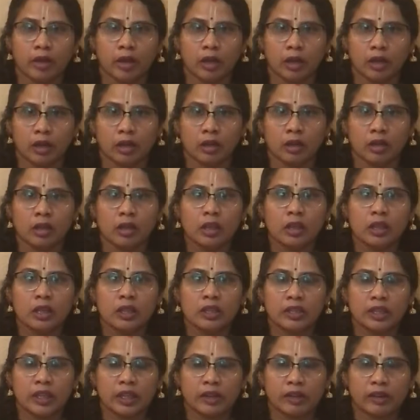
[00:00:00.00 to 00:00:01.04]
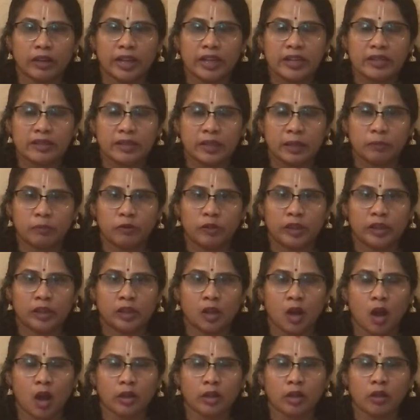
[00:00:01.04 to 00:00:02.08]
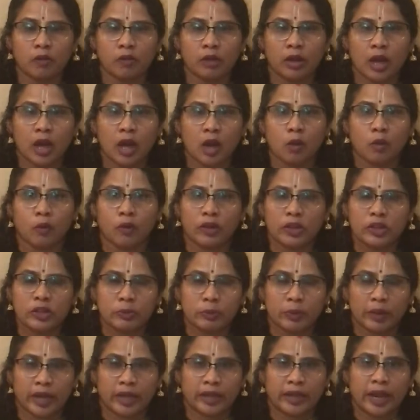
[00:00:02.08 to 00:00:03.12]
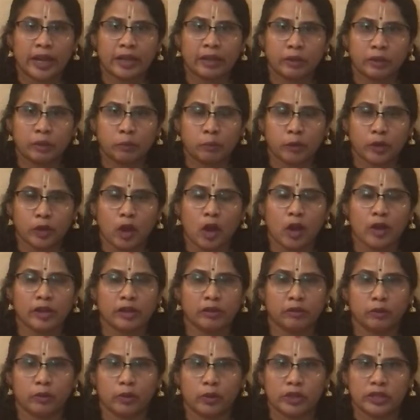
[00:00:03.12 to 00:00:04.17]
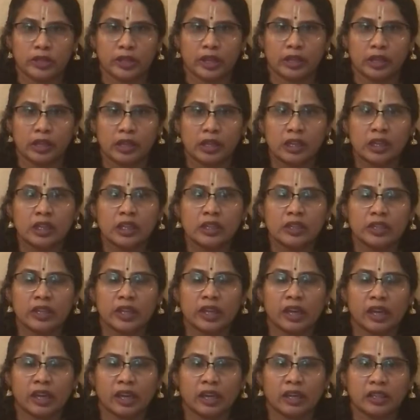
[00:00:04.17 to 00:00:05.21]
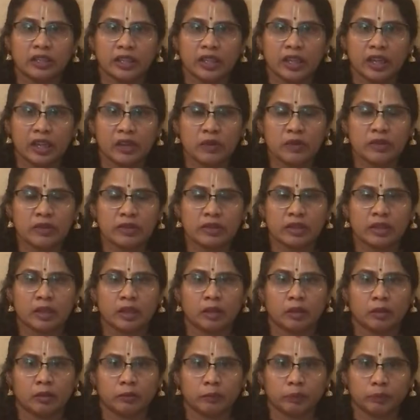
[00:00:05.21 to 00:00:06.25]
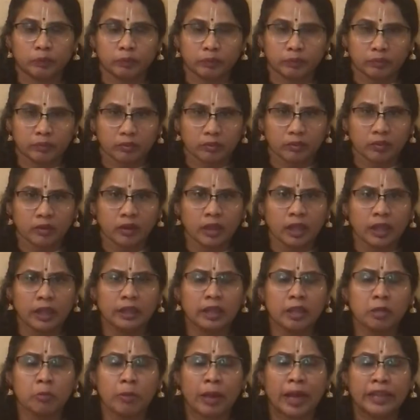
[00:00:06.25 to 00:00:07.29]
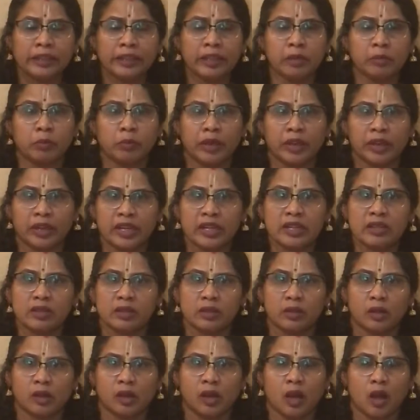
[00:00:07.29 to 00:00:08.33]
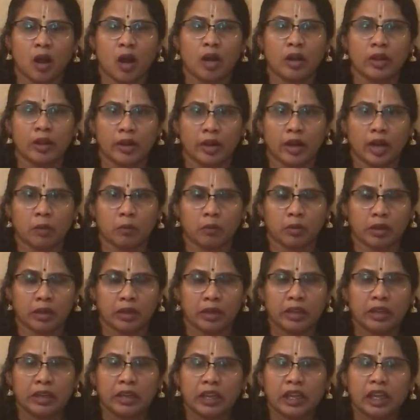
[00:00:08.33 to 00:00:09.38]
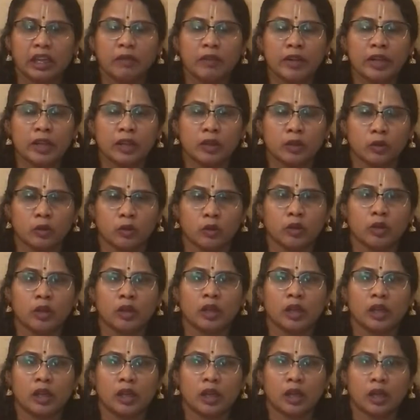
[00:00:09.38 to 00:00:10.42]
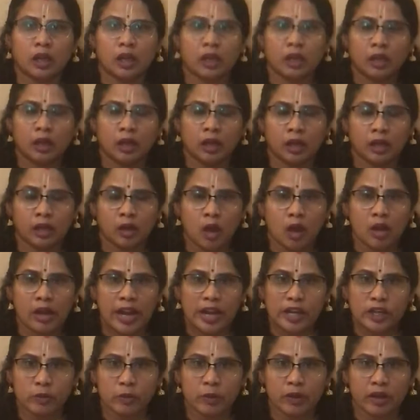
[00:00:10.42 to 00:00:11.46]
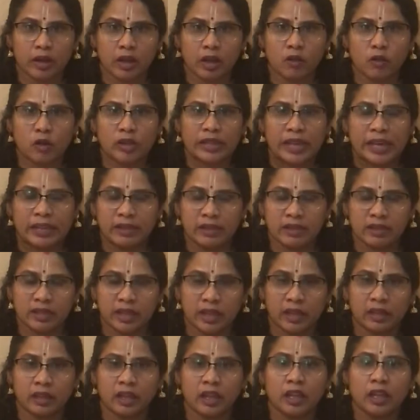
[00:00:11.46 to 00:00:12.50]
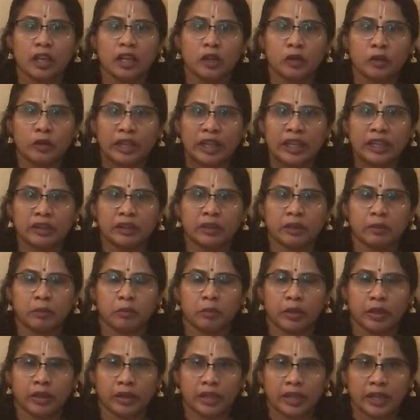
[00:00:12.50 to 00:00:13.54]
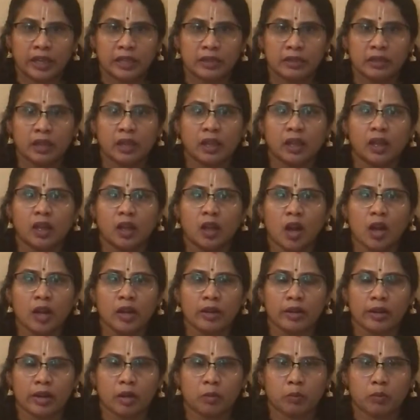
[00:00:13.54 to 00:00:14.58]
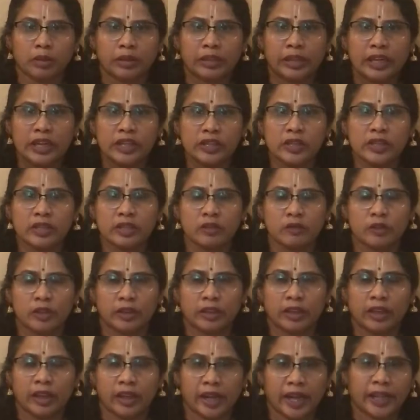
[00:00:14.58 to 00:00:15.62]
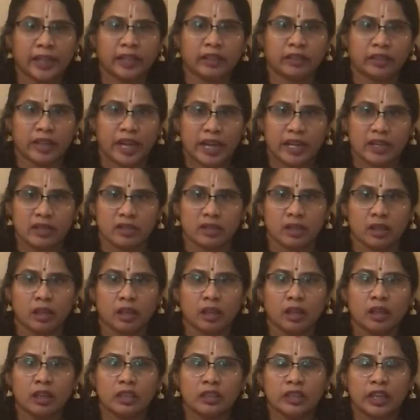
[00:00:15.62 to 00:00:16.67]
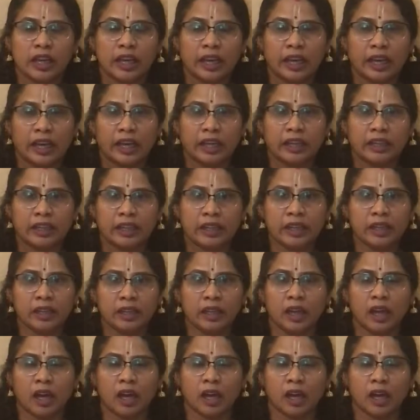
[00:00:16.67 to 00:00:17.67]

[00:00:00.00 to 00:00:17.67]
her, she treats him with a lot of love, respect and pure devotion. She gives the whited berries to Lord Rama. Even though Lord Lakshmana was hesitant to eat the berries, Lord Rama relishes it with great taste. He didn't